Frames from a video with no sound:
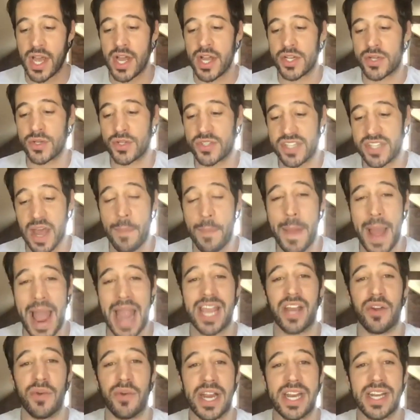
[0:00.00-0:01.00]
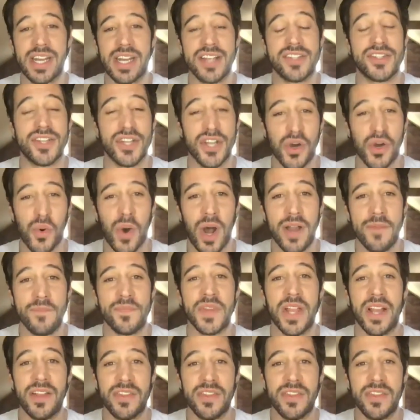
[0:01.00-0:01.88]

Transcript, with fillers: to step back and recognize, you know what?